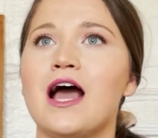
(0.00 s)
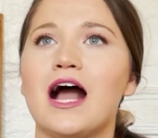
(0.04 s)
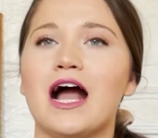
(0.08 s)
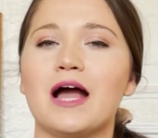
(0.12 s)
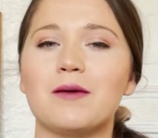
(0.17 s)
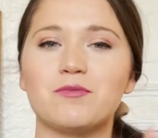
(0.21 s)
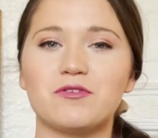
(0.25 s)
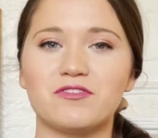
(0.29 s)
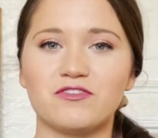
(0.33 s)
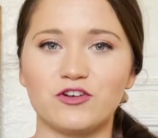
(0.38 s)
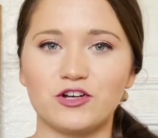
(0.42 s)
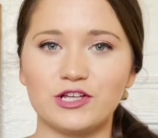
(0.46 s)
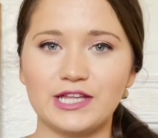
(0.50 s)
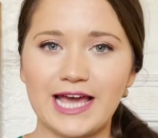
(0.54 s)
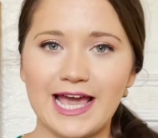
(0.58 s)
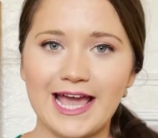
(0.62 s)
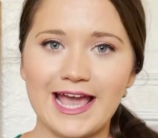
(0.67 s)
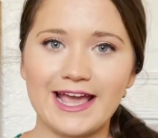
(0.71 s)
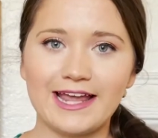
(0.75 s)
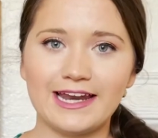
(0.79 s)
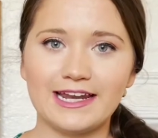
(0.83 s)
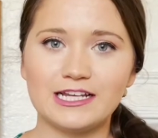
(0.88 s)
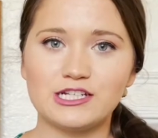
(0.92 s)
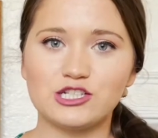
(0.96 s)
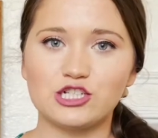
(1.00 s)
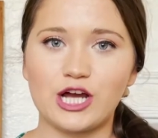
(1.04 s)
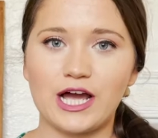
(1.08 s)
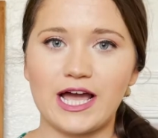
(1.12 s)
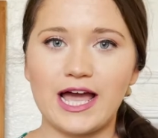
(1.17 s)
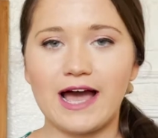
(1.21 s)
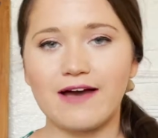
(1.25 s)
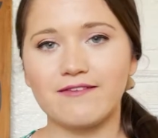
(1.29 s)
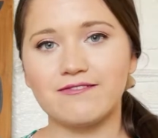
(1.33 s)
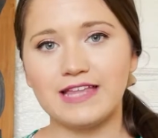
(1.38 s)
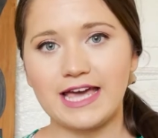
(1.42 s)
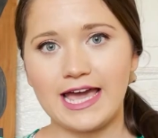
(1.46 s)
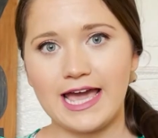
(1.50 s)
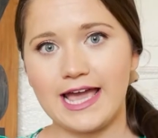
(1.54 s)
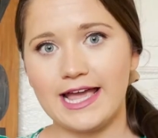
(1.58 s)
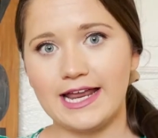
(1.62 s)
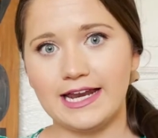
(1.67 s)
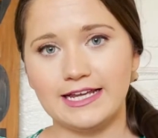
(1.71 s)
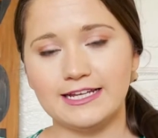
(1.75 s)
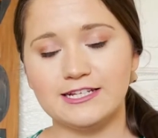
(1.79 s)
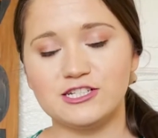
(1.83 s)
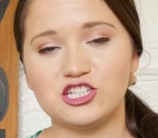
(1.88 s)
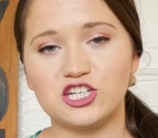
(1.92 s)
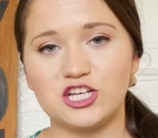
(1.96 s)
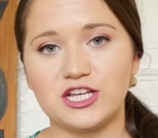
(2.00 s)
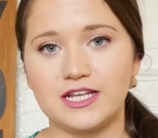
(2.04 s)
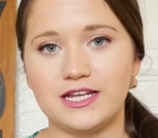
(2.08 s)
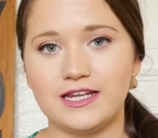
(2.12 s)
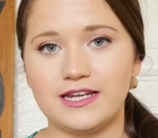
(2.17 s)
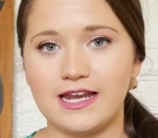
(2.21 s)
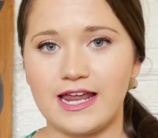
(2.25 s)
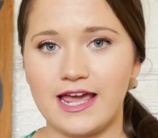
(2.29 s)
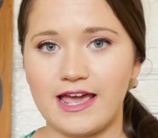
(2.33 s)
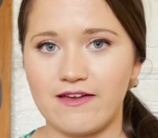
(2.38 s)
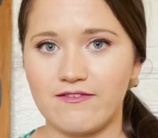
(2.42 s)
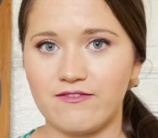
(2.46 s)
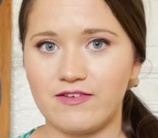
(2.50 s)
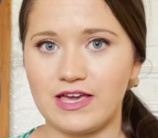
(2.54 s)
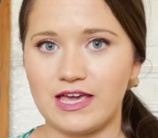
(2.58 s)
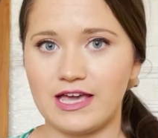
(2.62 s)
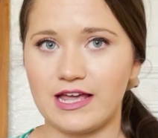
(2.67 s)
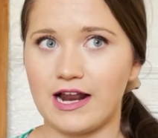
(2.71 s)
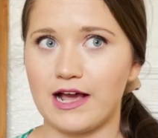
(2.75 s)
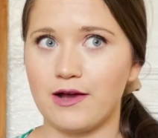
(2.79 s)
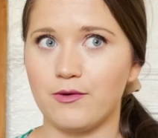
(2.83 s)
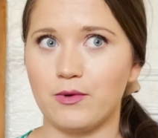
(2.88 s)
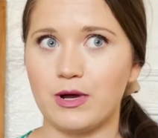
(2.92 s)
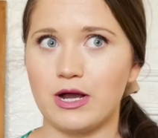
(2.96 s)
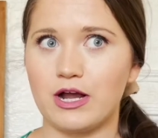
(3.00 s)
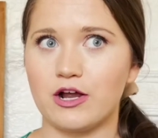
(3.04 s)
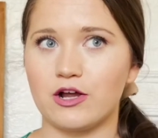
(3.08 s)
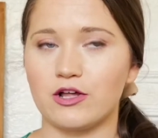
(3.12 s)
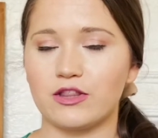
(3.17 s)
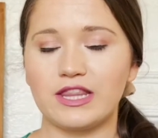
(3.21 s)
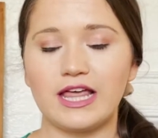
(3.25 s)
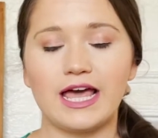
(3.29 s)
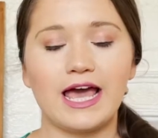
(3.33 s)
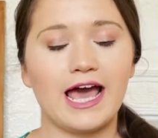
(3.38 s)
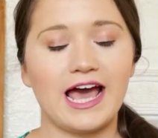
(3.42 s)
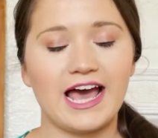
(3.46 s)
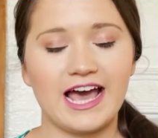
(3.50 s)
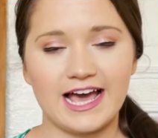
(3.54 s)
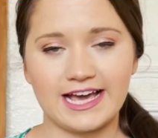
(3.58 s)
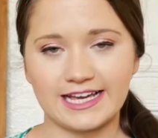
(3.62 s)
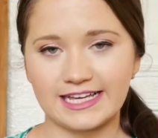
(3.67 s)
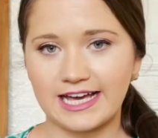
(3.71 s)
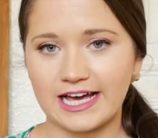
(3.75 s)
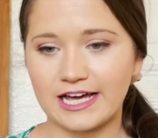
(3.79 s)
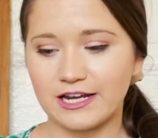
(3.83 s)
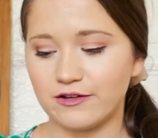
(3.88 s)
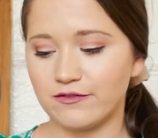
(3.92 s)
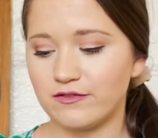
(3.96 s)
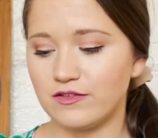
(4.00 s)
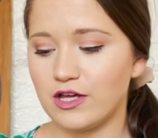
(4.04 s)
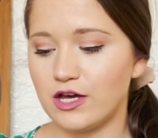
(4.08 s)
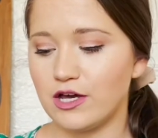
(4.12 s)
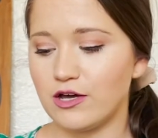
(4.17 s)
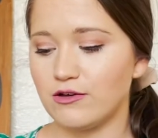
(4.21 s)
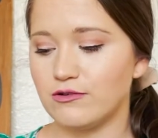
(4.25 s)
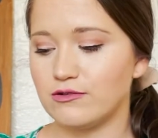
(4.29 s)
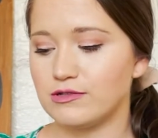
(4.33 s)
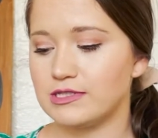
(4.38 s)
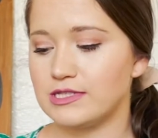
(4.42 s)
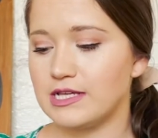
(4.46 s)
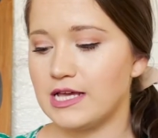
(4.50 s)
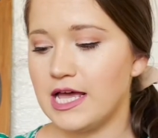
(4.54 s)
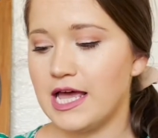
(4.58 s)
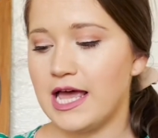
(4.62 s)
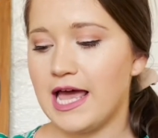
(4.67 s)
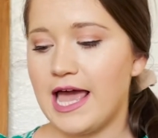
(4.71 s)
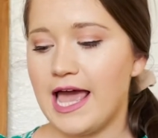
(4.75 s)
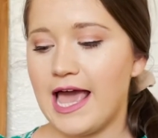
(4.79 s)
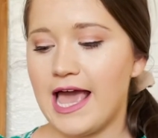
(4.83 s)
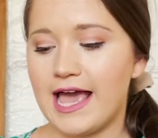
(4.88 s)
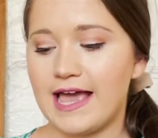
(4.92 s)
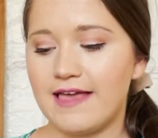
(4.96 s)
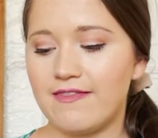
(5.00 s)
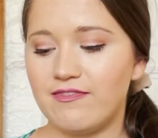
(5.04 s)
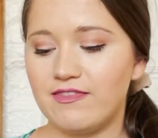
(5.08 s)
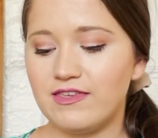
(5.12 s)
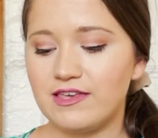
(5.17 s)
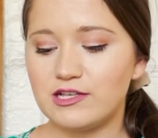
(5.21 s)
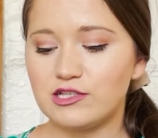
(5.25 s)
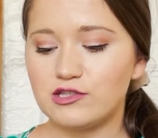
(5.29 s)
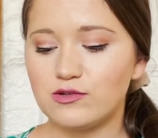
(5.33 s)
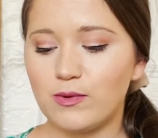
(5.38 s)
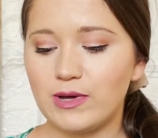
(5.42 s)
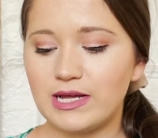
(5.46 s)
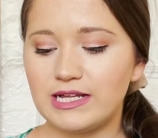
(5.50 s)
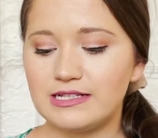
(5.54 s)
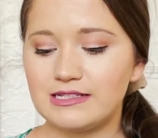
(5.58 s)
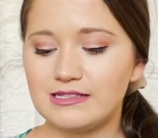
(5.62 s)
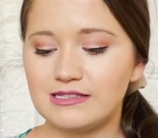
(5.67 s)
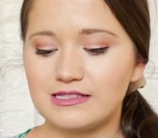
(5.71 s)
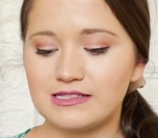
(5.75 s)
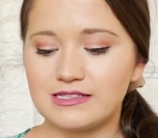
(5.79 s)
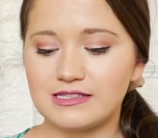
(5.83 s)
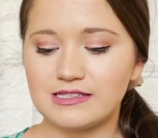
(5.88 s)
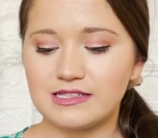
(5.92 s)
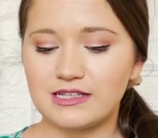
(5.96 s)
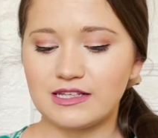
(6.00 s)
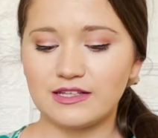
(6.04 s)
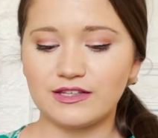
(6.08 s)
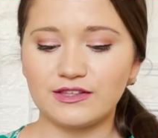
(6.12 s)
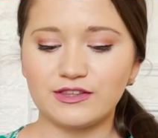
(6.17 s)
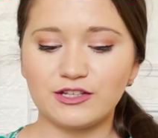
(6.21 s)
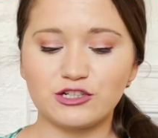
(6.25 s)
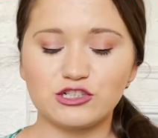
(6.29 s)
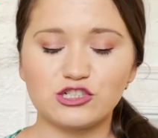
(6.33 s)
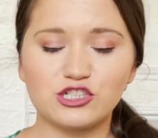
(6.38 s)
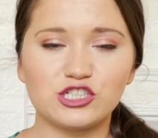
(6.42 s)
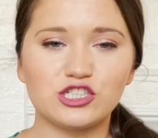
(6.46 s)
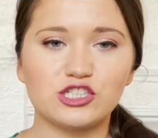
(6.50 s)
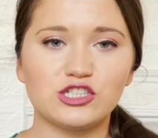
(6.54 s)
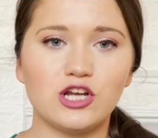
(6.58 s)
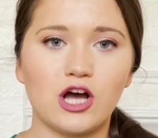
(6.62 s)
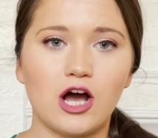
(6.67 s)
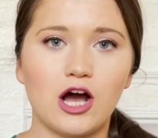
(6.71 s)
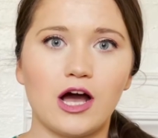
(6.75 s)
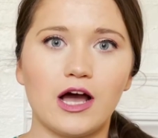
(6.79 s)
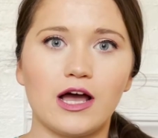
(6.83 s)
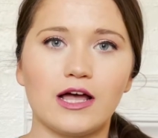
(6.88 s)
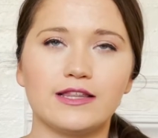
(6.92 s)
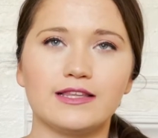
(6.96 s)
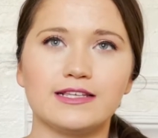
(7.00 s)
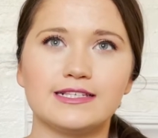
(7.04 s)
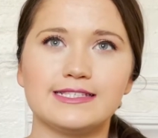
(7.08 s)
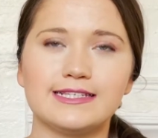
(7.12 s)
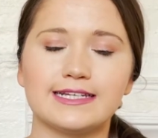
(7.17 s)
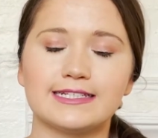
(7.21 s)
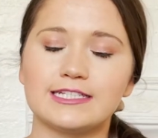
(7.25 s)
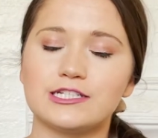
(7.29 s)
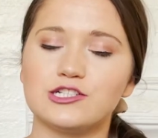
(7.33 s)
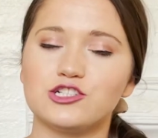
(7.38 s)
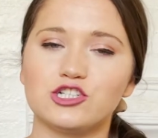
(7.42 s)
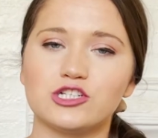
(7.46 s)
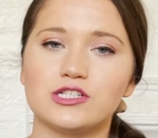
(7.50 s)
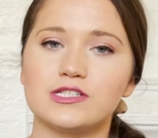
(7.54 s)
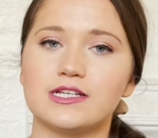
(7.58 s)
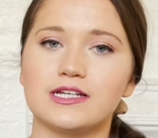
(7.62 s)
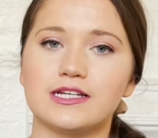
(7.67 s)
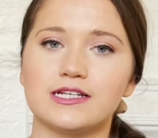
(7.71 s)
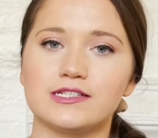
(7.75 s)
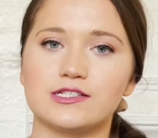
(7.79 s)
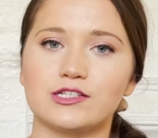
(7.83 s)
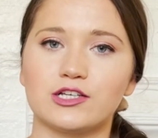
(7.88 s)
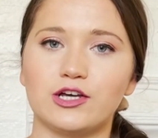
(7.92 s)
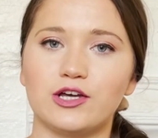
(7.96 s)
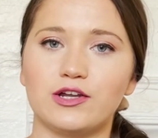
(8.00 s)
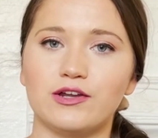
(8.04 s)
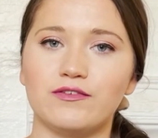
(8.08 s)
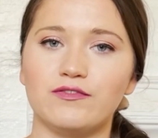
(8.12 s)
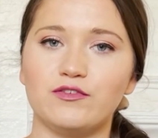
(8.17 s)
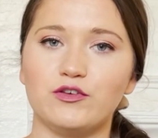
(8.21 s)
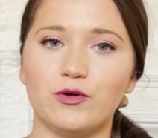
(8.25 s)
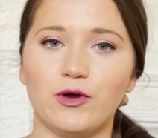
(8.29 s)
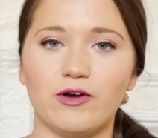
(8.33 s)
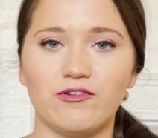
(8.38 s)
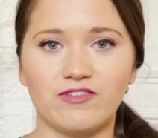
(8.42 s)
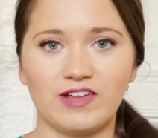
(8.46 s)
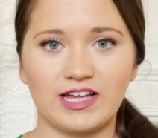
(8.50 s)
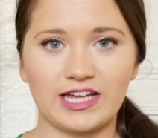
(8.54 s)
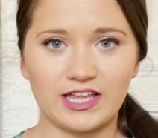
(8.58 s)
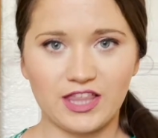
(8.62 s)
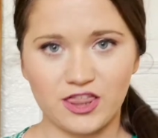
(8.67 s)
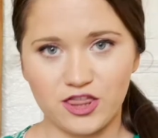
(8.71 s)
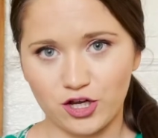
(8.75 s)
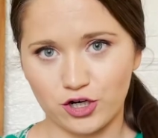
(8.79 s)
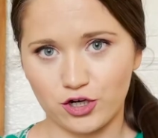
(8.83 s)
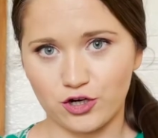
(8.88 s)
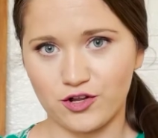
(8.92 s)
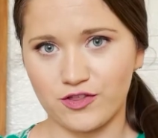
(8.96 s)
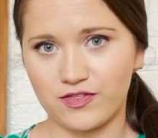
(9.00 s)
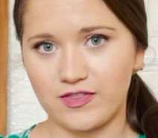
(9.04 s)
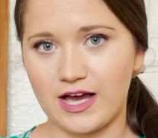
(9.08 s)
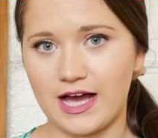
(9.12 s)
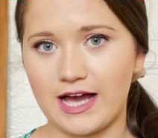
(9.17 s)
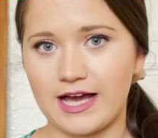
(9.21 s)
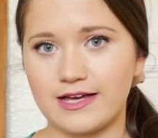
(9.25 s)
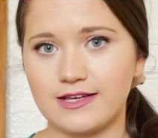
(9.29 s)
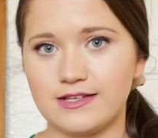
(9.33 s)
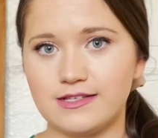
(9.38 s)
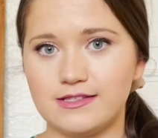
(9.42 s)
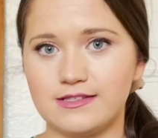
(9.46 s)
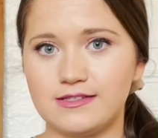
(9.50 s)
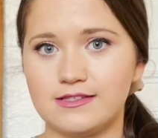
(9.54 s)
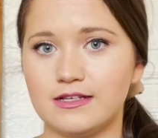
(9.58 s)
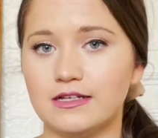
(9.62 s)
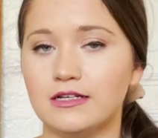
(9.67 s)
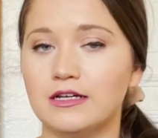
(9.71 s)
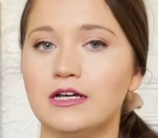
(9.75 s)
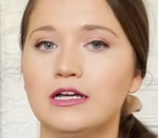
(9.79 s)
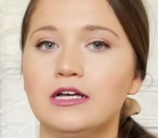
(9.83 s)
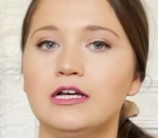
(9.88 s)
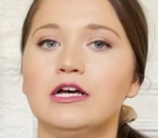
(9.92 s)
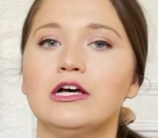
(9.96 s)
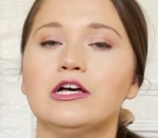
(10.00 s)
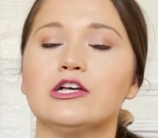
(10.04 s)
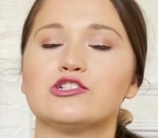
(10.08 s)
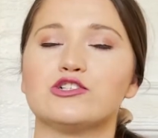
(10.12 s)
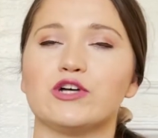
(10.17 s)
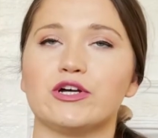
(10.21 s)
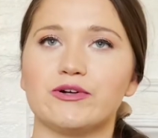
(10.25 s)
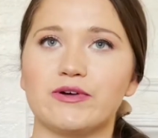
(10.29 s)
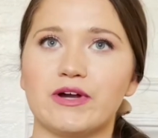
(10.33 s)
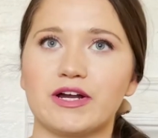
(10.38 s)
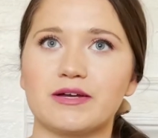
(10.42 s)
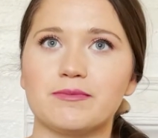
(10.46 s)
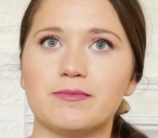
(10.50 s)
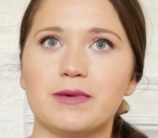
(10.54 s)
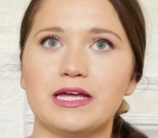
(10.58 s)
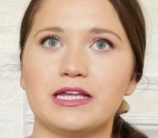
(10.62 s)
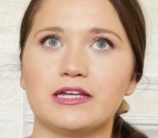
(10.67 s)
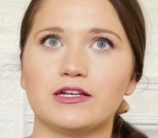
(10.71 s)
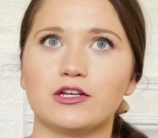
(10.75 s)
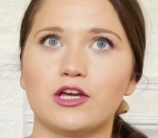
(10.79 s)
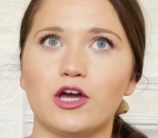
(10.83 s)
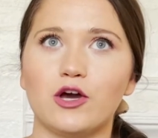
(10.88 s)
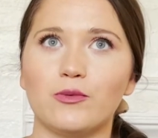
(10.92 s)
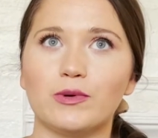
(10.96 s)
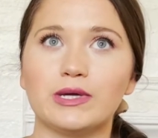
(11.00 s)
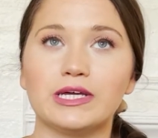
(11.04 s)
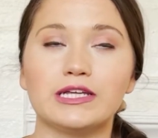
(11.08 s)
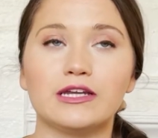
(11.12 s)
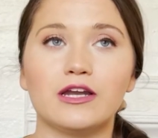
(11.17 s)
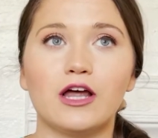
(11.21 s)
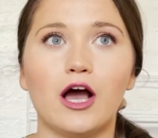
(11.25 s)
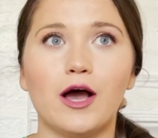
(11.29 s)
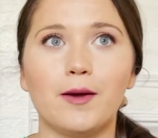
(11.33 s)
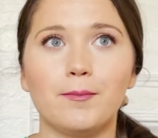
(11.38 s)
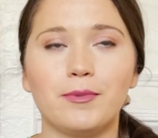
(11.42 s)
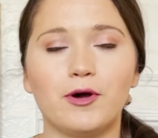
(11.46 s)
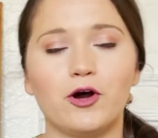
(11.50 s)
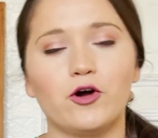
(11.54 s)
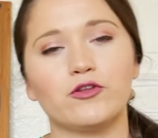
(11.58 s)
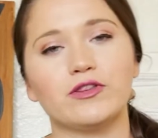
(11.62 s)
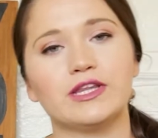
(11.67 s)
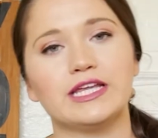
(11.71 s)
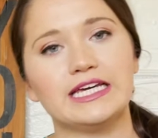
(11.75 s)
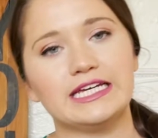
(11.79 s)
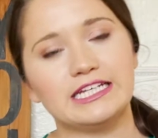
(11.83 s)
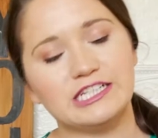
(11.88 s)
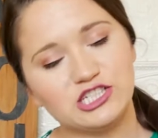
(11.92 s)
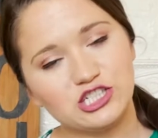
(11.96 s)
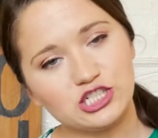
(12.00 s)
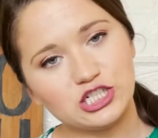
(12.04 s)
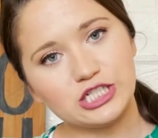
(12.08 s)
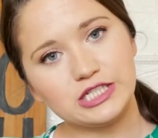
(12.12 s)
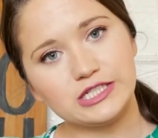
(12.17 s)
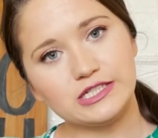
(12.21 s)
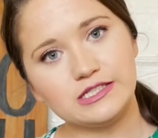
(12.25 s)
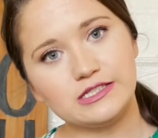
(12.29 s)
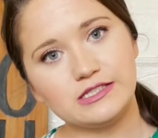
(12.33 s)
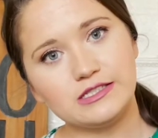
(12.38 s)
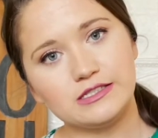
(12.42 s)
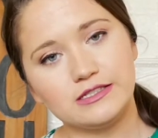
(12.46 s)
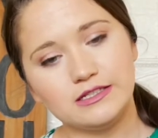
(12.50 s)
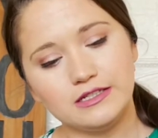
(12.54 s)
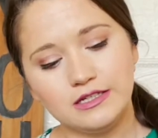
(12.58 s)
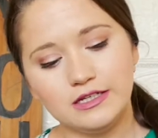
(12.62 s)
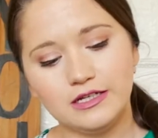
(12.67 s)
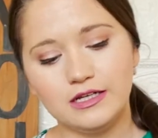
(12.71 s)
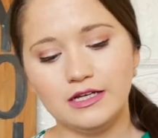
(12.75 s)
I prefer the 8-inch. I have the 8-inch in navy, and I wear the heck out of those. And these ones, they're just not, the 6-inch isn't as good if you have like thicker thighs. So I recommend going up on the inches,